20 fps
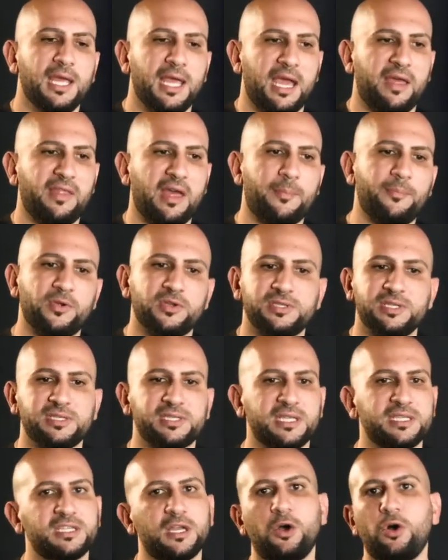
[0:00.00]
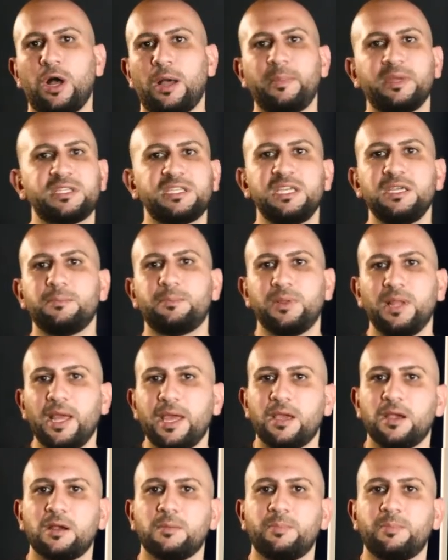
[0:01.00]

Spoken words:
and that person says, oh, I'm a team player,